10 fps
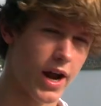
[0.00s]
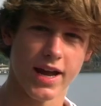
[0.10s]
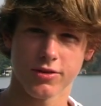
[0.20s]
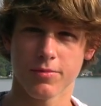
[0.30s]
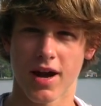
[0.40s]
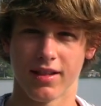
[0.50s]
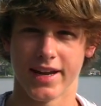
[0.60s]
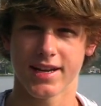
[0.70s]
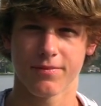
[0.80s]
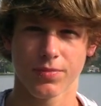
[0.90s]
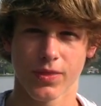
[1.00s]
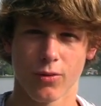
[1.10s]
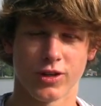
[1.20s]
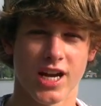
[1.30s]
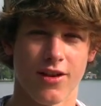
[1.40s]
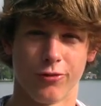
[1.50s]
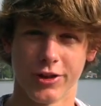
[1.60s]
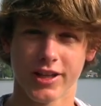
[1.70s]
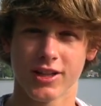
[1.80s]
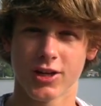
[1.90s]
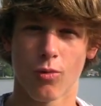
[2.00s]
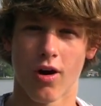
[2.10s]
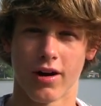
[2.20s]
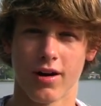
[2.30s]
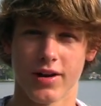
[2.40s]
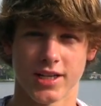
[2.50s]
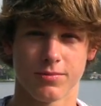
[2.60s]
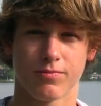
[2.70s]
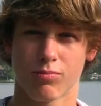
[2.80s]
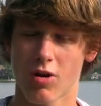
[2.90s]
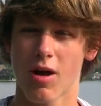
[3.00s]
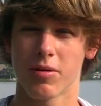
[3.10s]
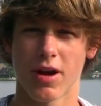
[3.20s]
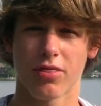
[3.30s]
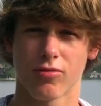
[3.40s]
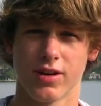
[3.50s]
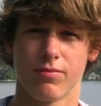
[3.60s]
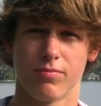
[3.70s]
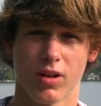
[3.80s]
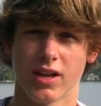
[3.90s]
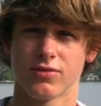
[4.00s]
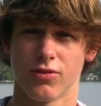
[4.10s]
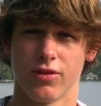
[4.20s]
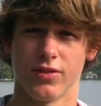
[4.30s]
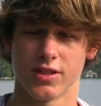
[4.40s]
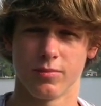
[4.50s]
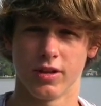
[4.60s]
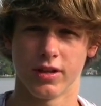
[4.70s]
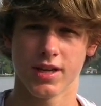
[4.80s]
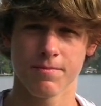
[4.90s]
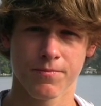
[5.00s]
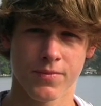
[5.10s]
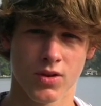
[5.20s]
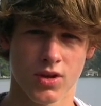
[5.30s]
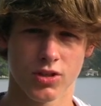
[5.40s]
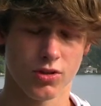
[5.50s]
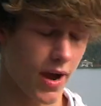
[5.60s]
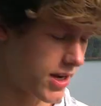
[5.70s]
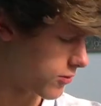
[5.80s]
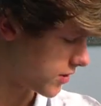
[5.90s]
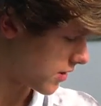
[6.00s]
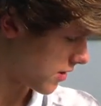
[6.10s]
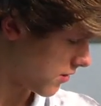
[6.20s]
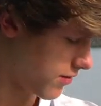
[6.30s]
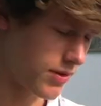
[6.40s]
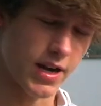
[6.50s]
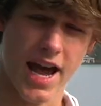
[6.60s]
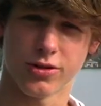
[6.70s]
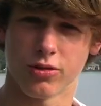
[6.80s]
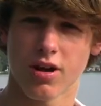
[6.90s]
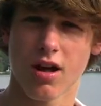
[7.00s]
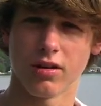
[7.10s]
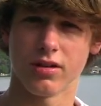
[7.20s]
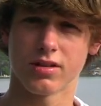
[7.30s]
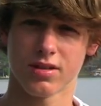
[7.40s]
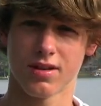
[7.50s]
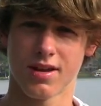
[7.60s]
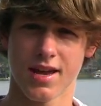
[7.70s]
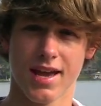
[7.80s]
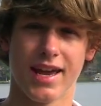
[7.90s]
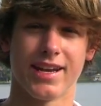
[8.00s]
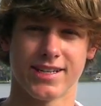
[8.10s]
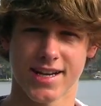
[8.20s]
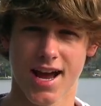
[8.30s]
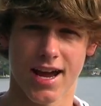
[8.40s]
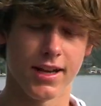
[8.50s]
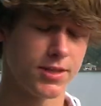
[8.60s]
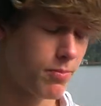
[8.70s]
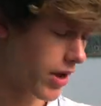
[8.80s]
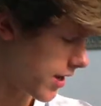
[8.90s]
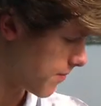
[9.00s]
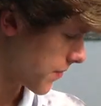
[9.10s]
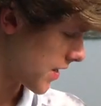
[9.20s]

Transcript: I use in my lake, which I have really clear water. It's probably about three plus foot of visibility. So I use the natural colors and it shines. But